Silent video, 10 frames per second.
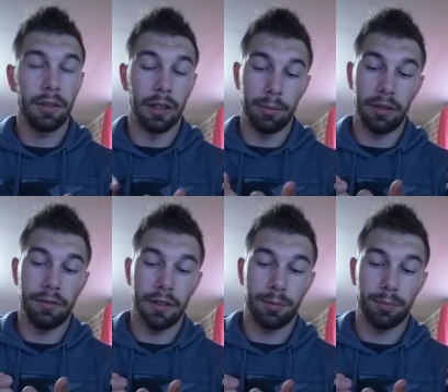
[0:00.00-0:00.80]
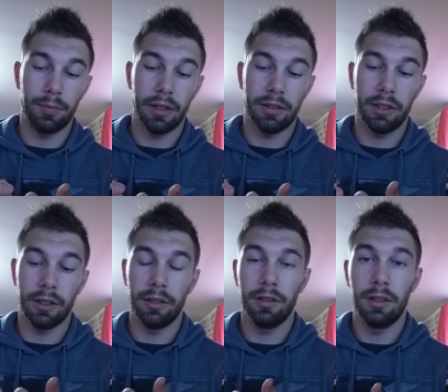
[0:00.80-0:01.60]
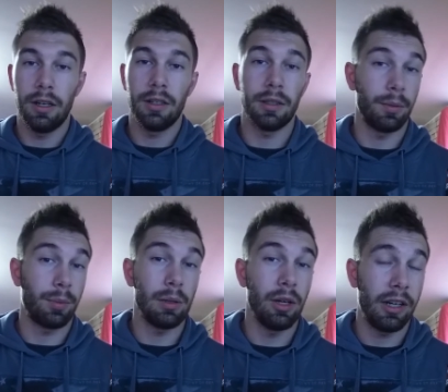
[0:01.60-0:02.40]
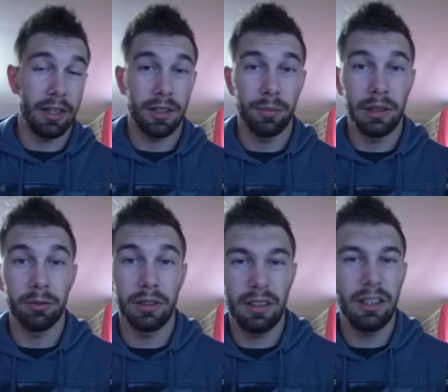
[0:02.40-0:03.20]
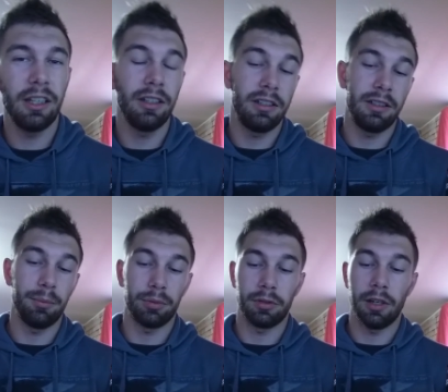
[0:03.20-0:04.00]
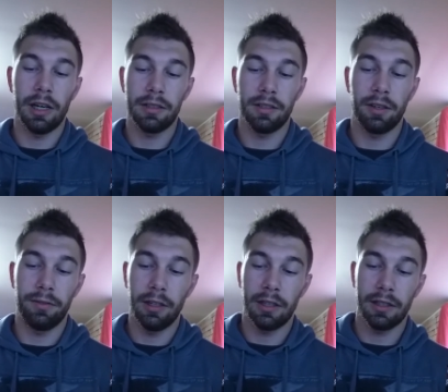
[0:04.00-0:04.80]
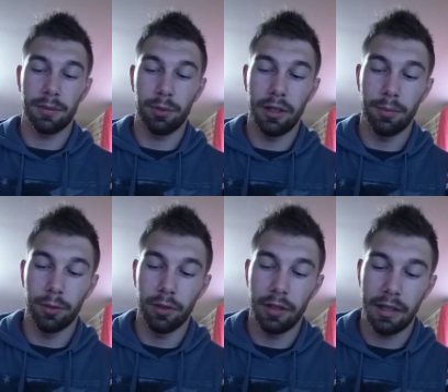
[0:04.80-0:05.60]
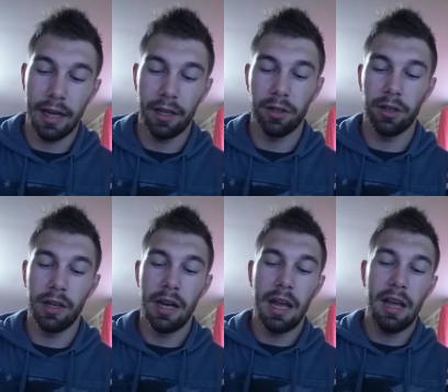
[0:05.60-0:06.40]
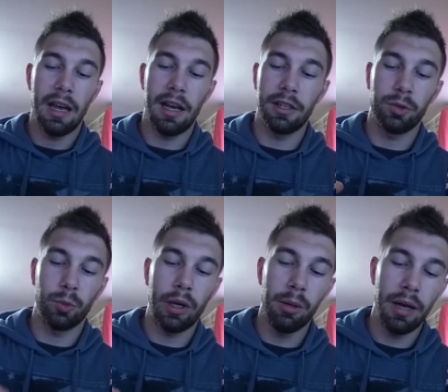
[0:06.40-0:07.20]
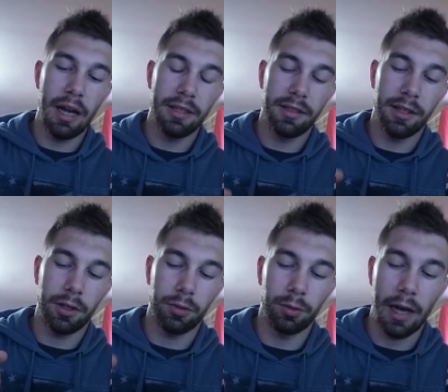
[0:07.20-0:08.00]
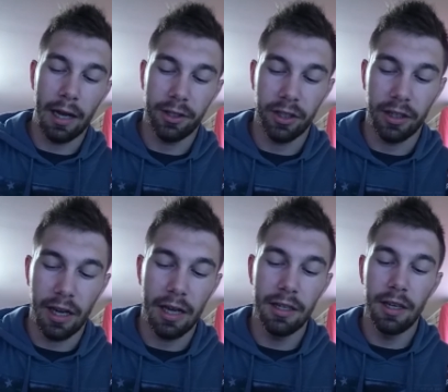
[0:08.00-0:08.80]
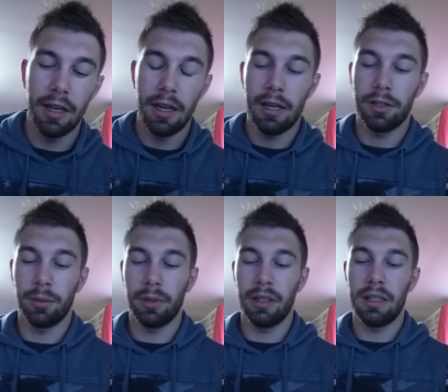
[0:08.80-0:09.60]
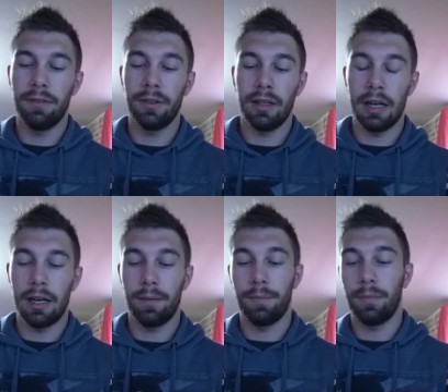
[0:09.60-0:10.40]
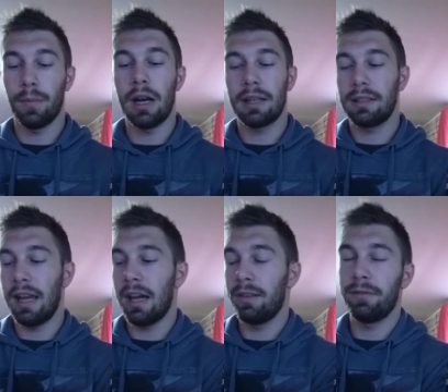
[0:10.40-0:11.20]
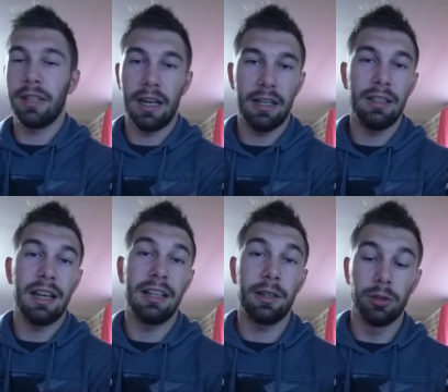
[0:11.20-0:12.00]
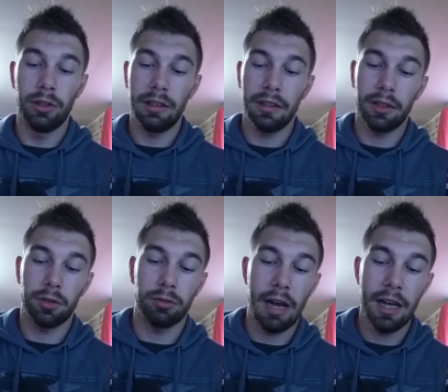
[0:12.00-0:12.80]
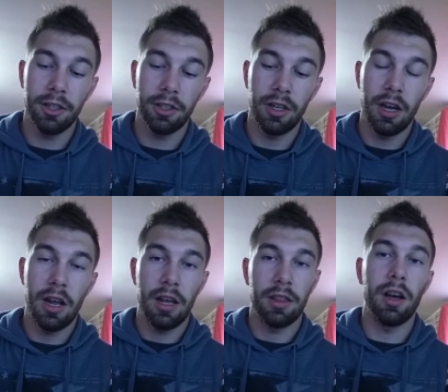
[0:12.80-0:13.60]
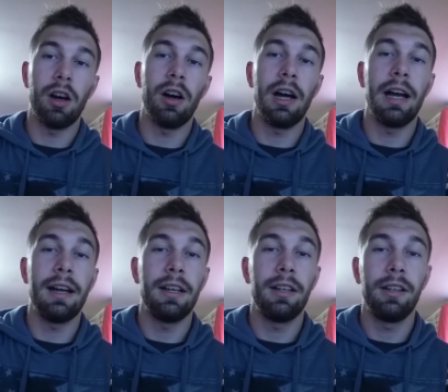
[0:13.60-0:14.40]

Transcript: I believe that's some of the pre-workouts can be ridiculously priced, so I feel like that's a pretty important category, as well as the crash, okay? So I'm going to give it marks out of 10, and including the crash, the higher